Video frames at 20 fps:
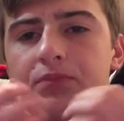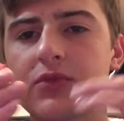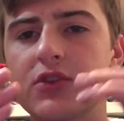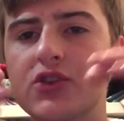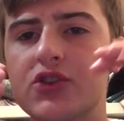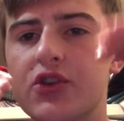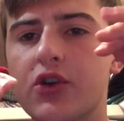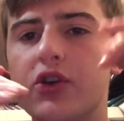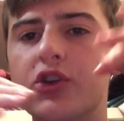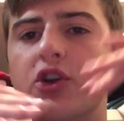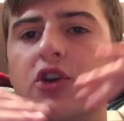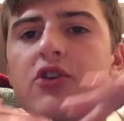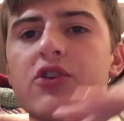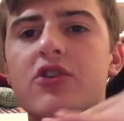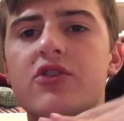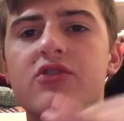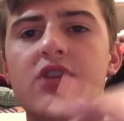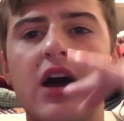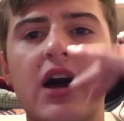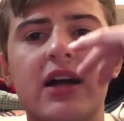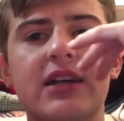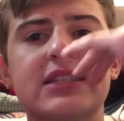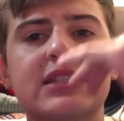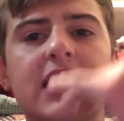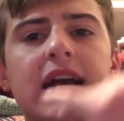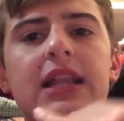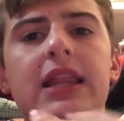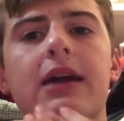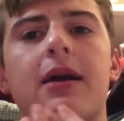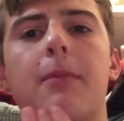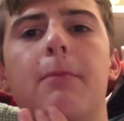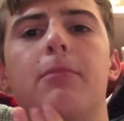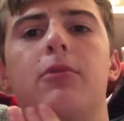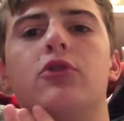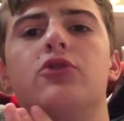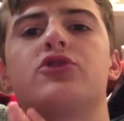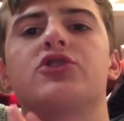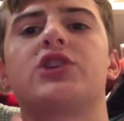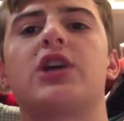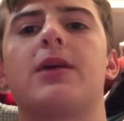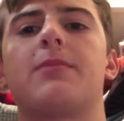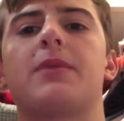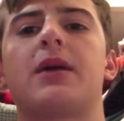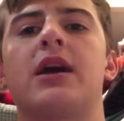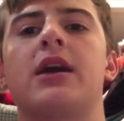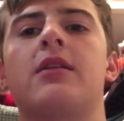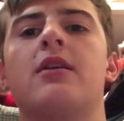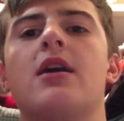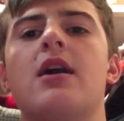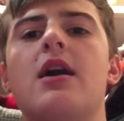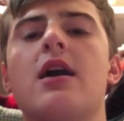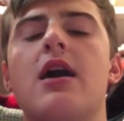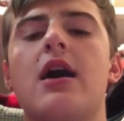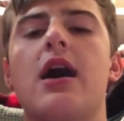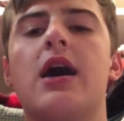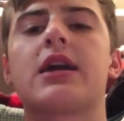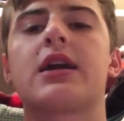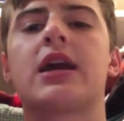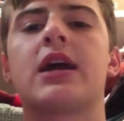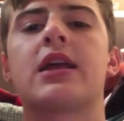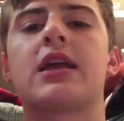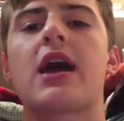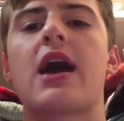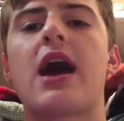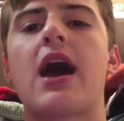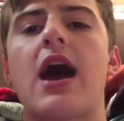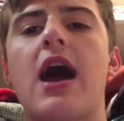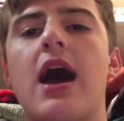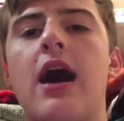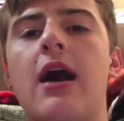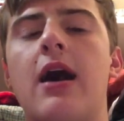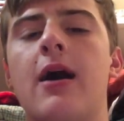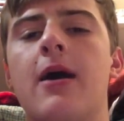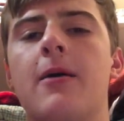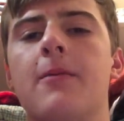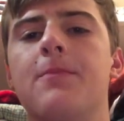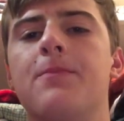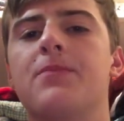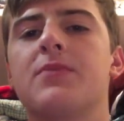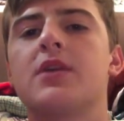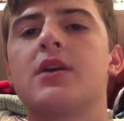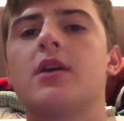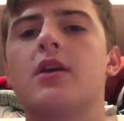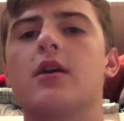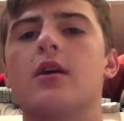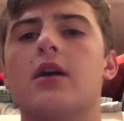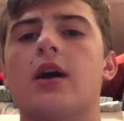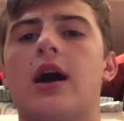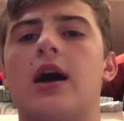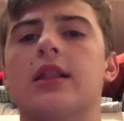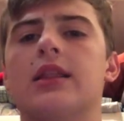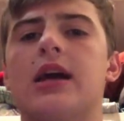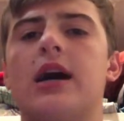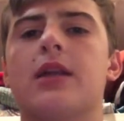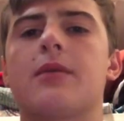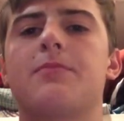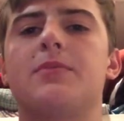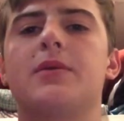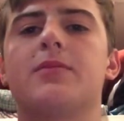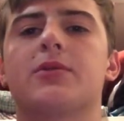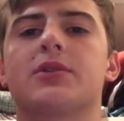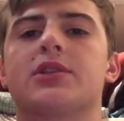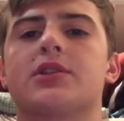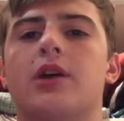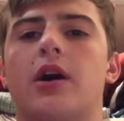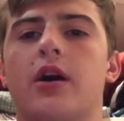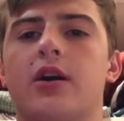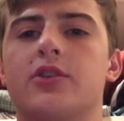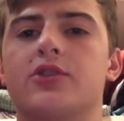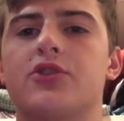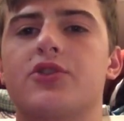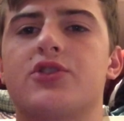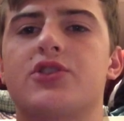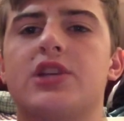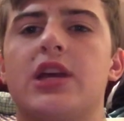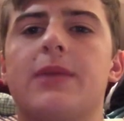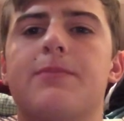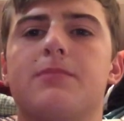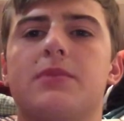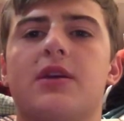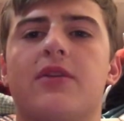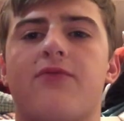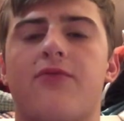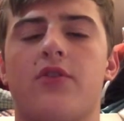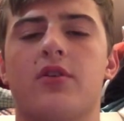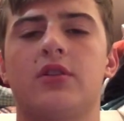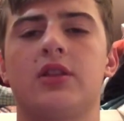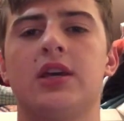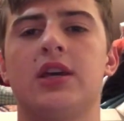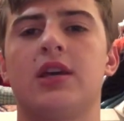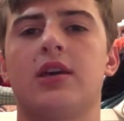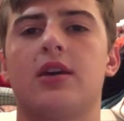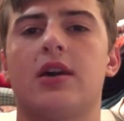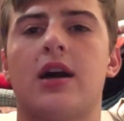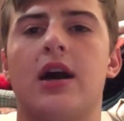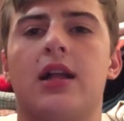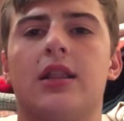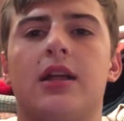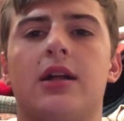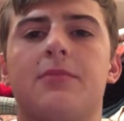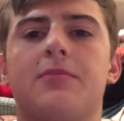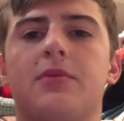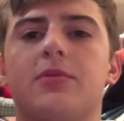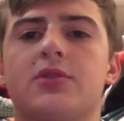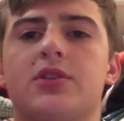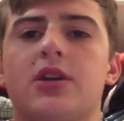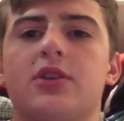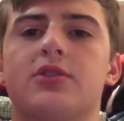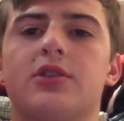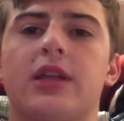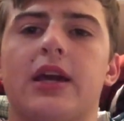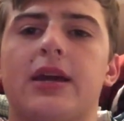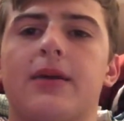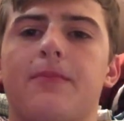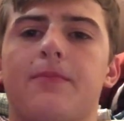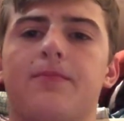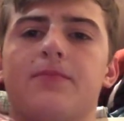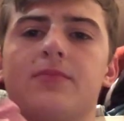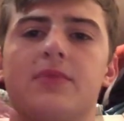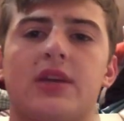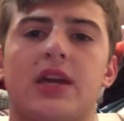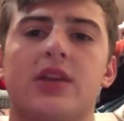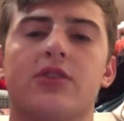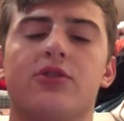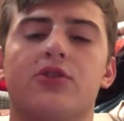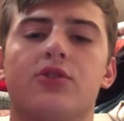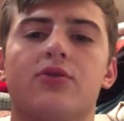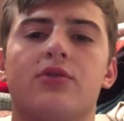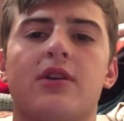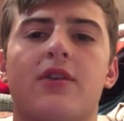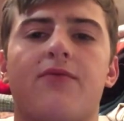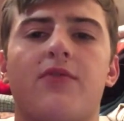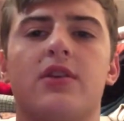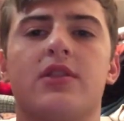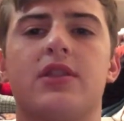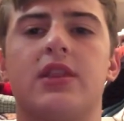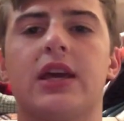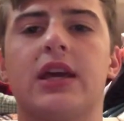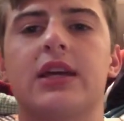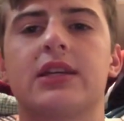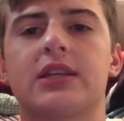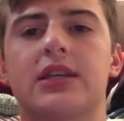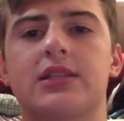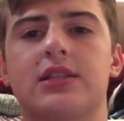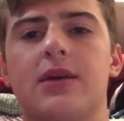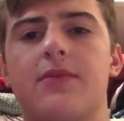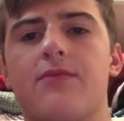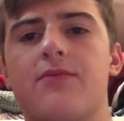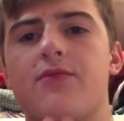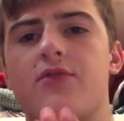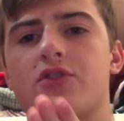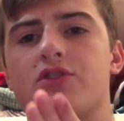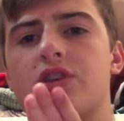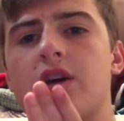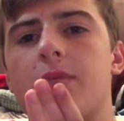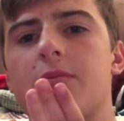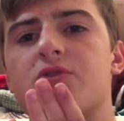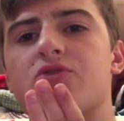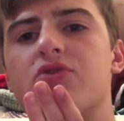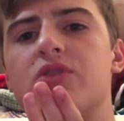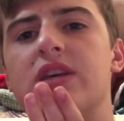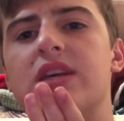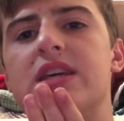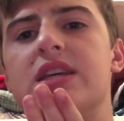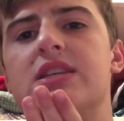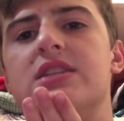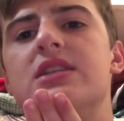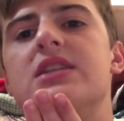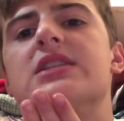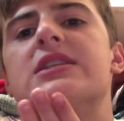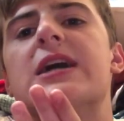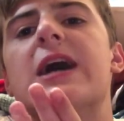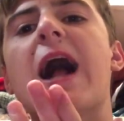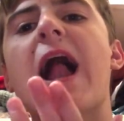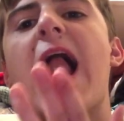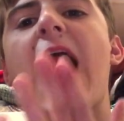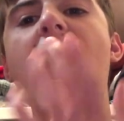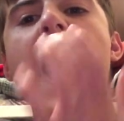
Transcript: so your tongue is kind of like a bowl shape. And again, a lot of people's tongues are shaped differently. A lot of people's tongues are can do different things. Like for some it's really easy to